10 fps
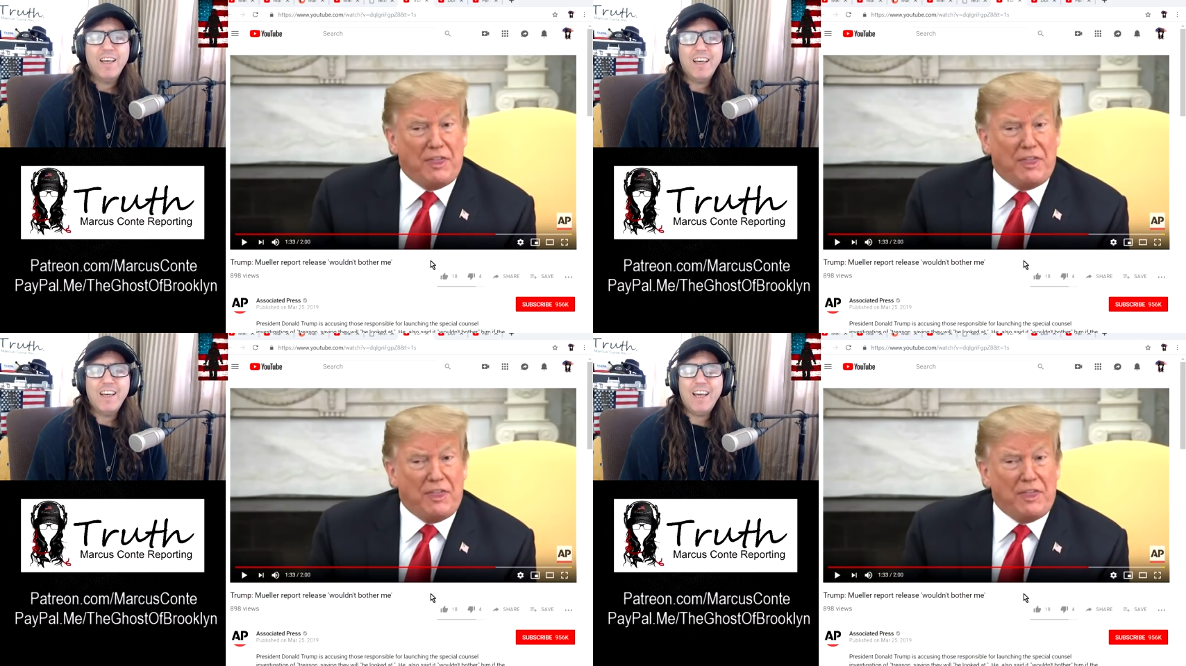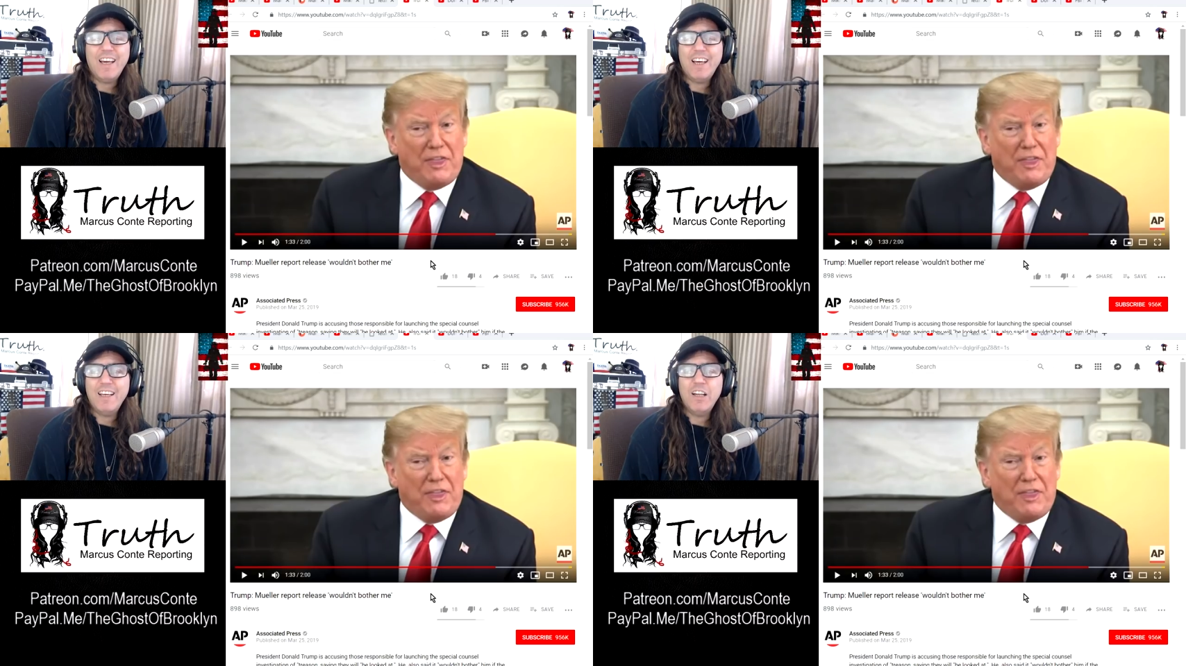
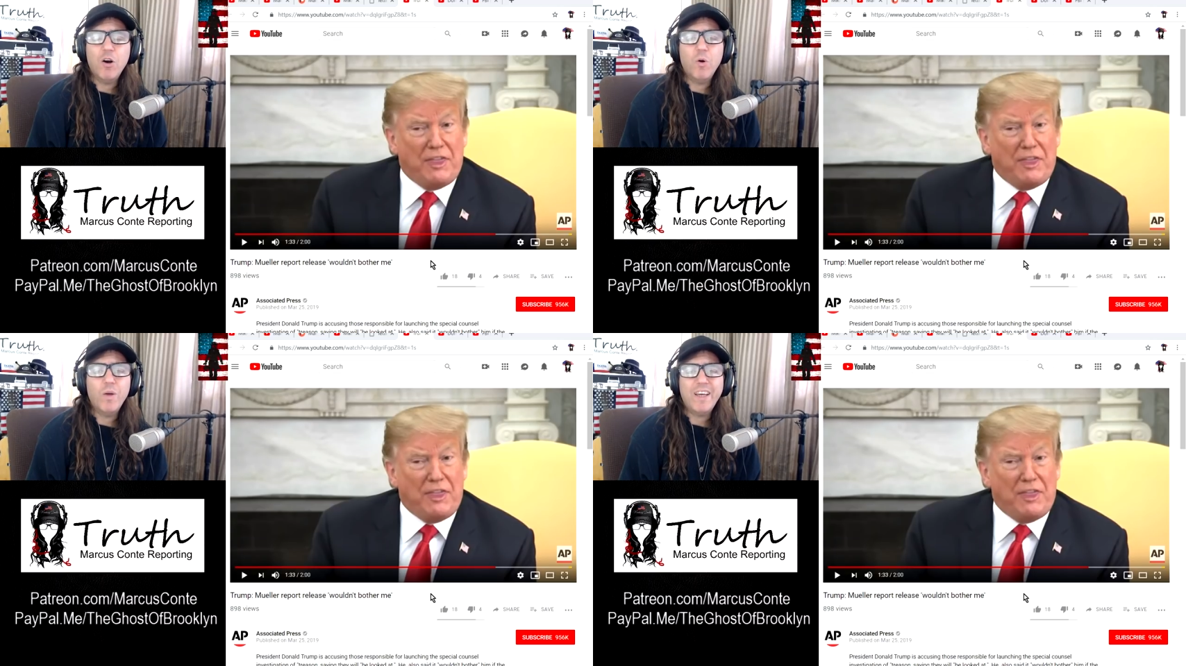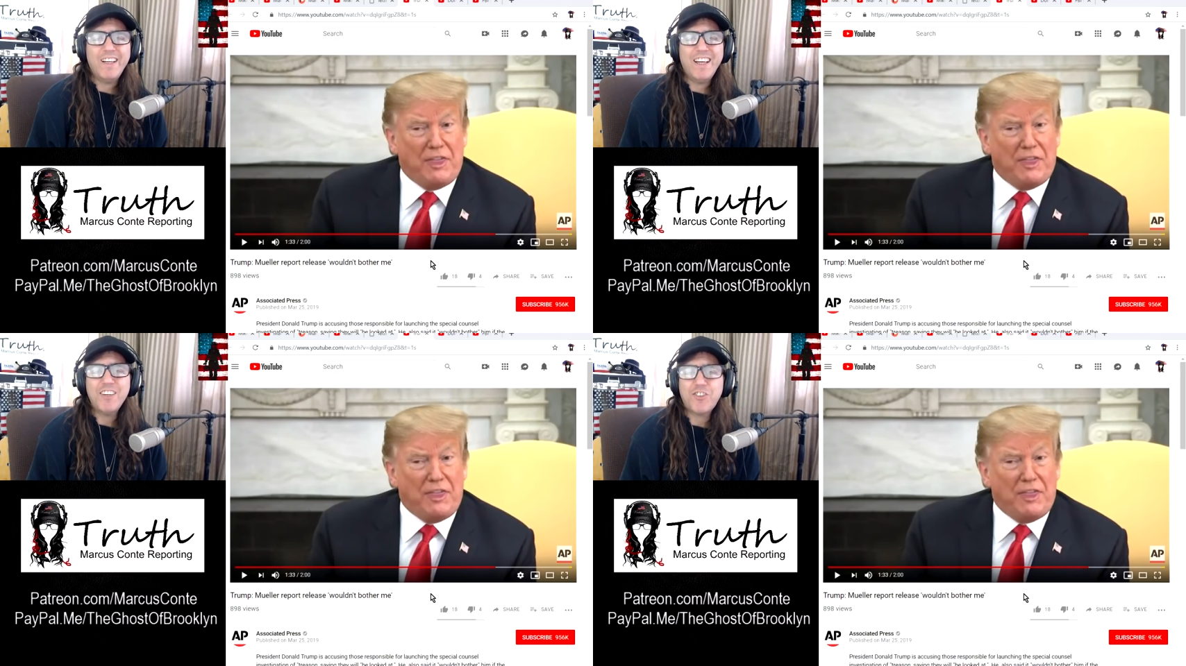Speaker 1: you know in
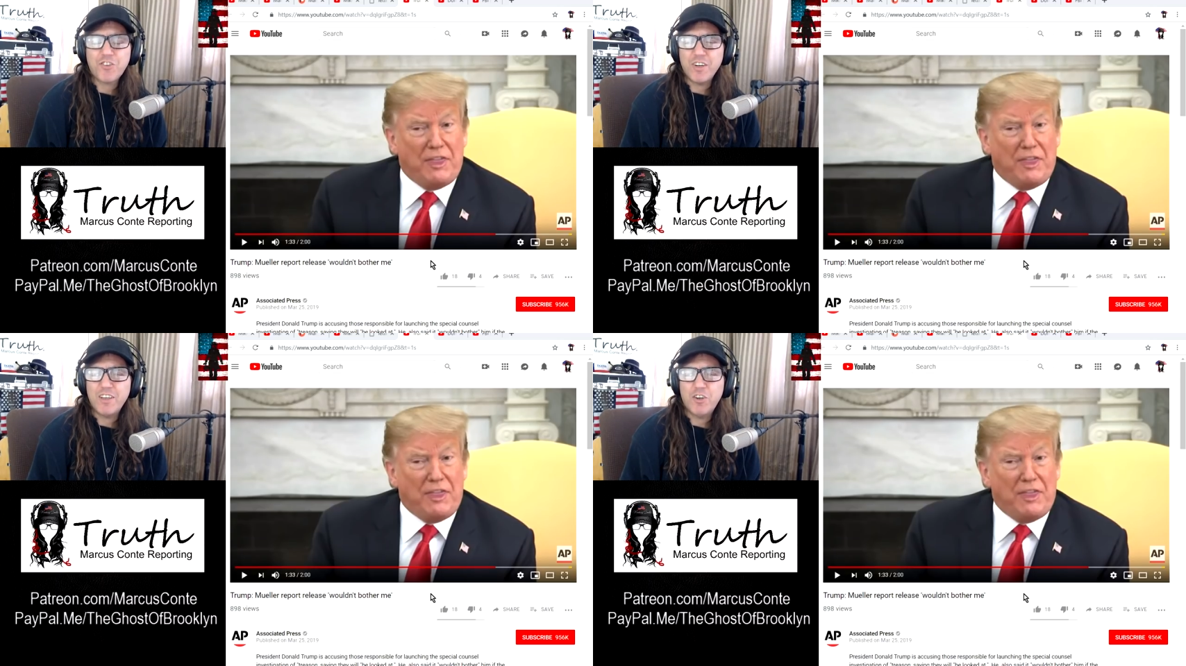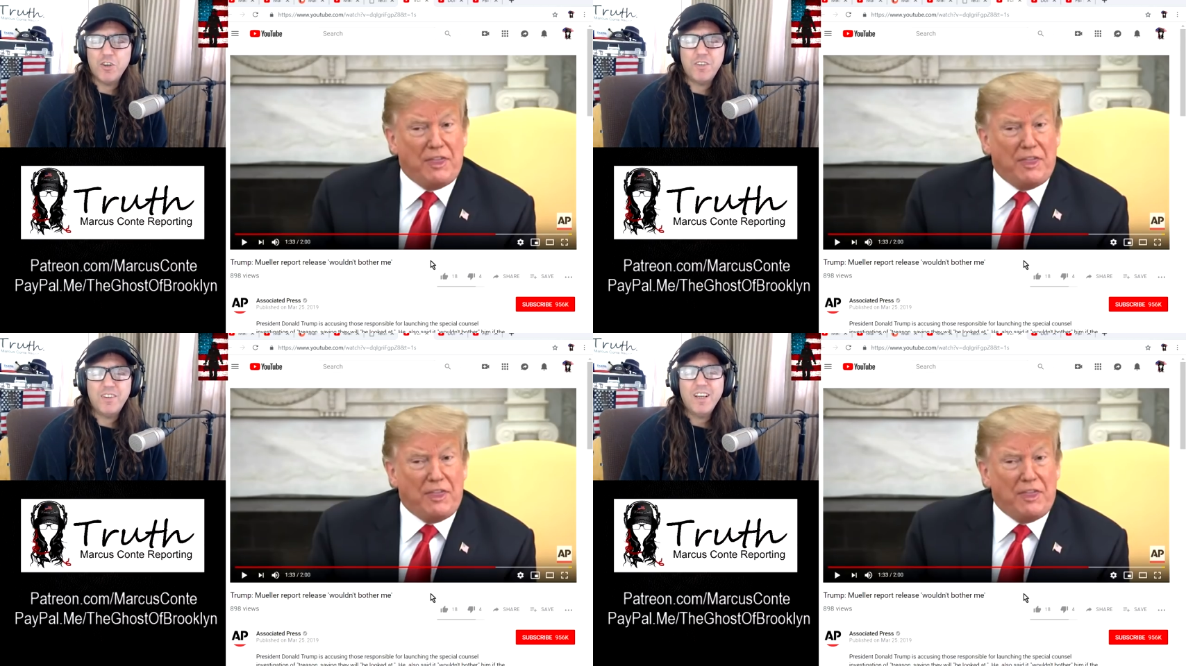history
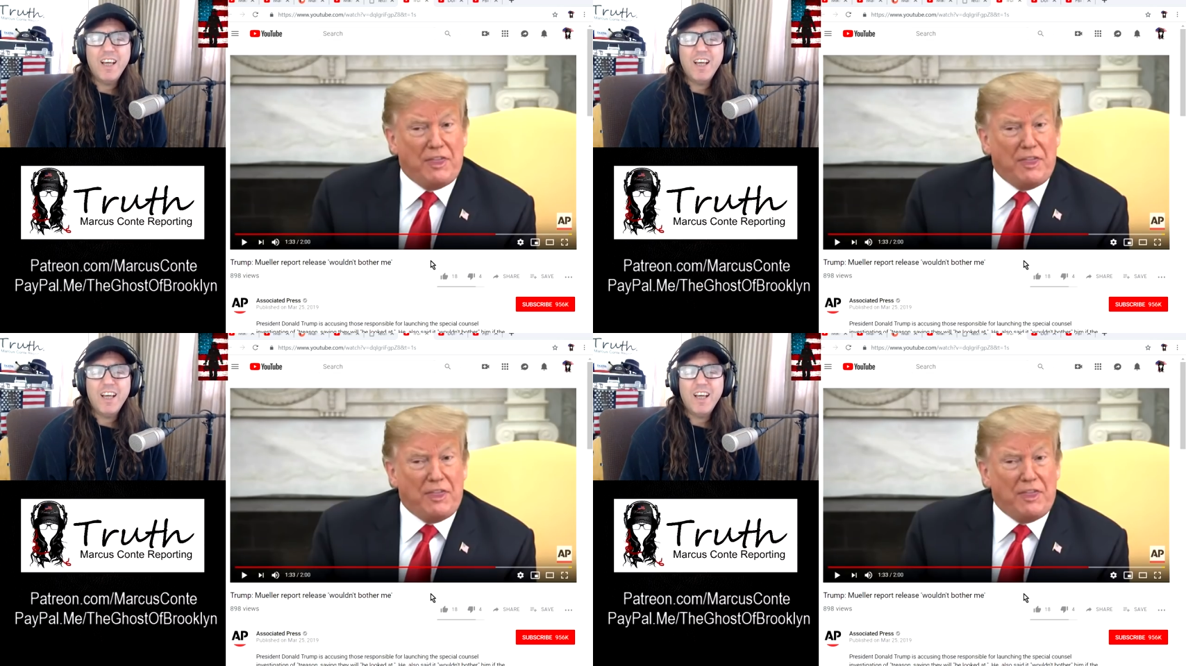could